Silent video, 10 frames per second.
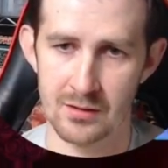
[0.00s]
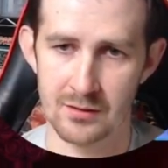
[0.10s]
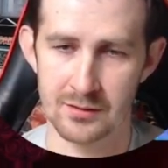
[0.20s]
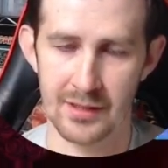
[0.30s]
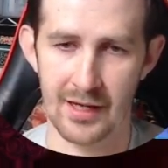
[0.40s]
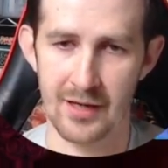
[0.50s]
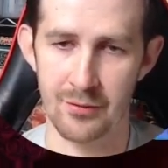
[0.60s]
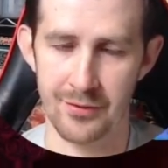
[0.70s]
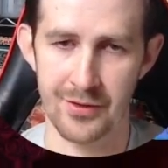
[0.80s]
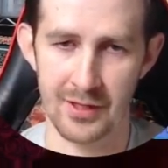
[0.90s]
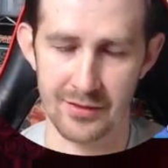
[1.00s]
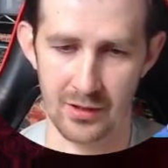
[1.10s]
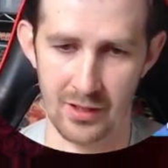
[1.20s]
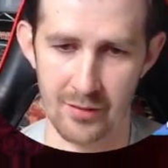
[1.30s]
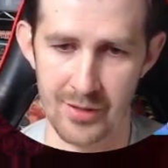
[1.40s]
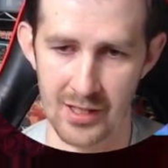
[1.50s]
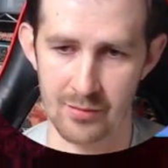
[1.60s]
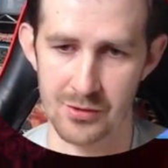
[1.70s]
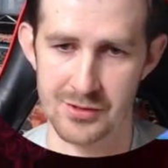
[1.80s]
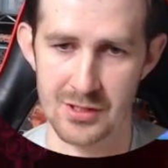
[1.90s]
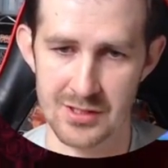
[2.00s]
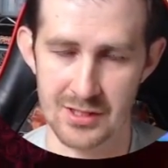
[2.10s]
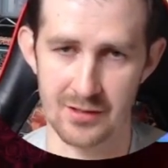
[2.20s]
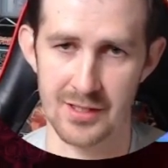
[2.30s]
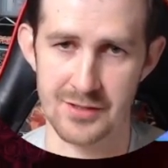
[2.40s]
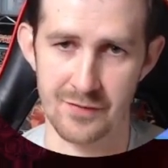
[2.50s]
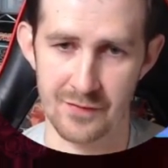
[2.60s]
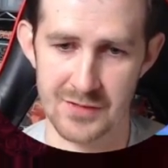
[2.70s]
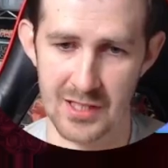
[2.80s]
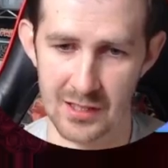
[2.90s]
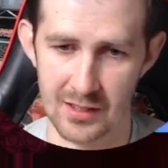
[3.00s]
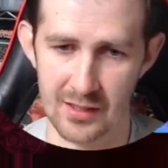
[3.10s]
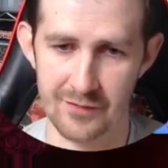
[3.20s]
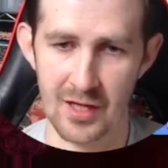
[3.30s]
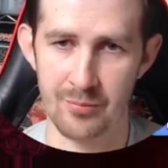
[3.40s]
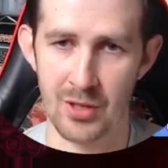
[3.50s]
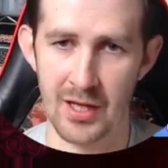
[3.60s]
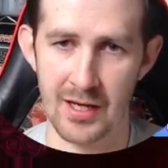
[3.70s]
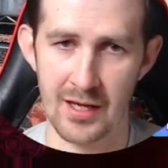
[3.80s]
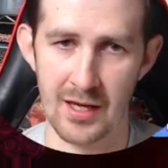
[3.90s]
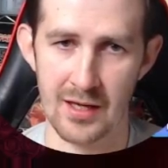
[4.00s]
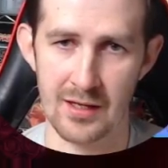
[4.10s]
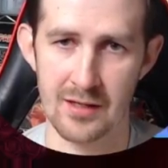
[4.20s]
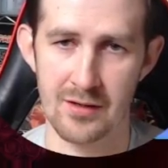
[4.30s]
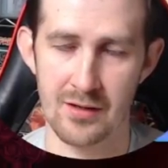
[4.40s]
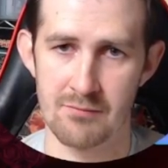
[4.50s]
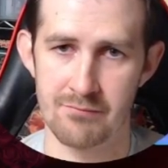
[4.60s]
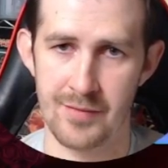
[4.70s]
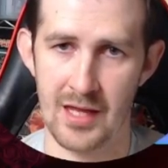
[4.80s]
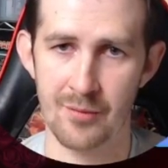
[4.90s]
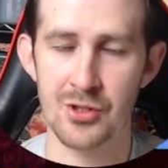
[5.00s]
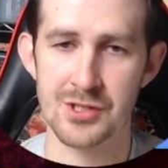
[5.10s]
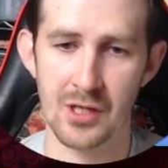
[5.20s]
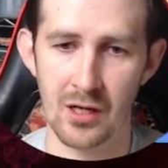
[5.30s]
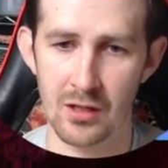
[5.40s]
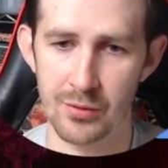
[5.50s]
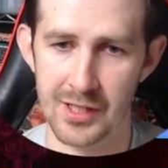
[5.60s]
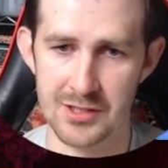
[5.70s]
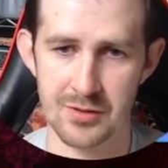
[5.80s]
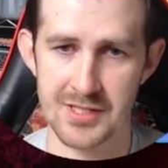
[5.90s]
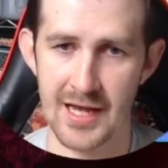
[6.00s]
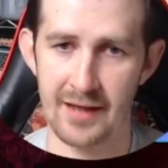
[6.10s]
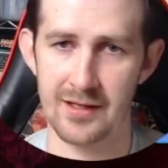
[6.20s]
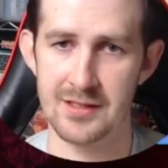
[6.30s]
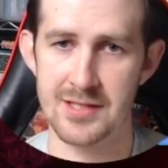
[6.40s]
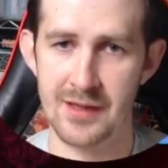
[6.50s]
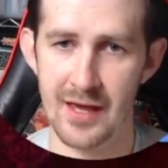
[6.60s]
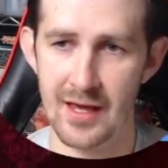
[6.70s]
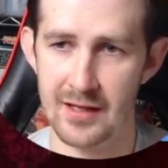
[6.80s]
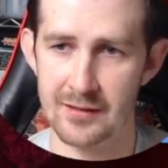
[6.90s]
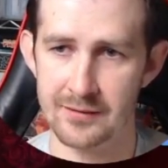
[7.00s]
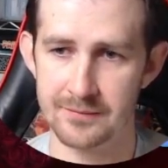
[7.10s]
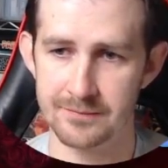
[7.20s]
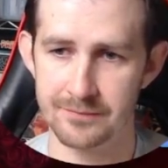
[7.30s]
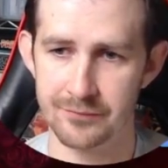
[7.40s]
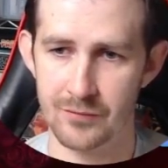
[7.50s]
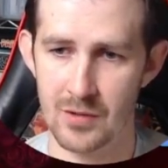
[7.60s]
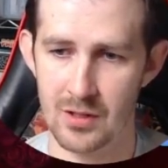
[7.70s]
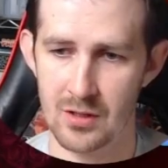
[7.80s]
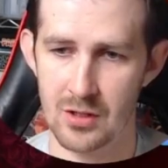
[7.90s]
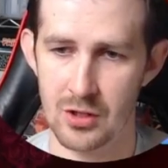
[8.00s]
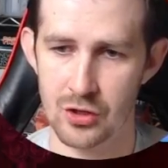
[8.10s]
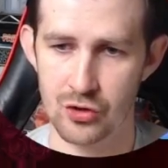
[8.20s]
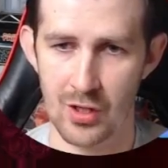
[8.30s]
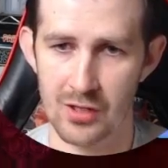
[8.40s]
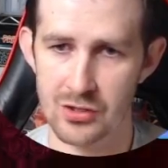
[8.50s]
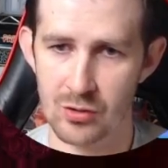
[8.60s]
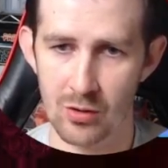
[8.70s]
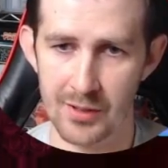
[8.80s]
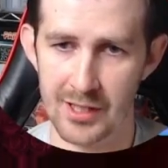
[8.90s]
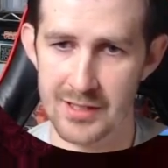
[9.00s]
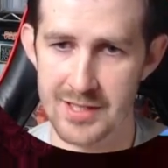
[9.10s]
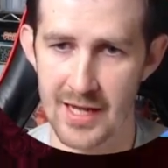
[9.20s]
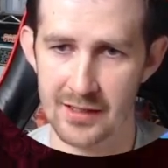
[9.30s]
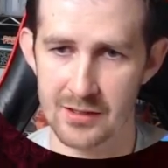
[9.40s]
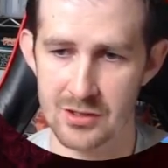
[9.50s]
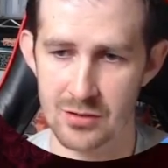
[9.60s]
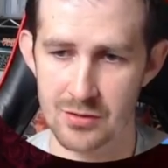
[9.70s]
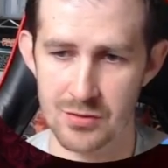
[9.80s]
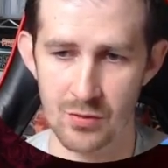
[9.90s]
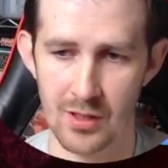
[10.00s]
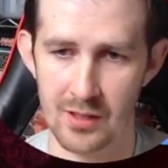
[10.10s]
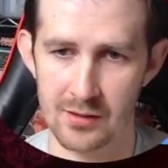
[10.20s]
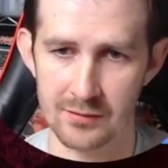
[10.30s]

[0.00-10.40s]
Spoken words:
Like, I don't think they're going to be able to deal us 15. If they play a Hammer Skull, we get to attack into that. Dracosaur we can attack into as well.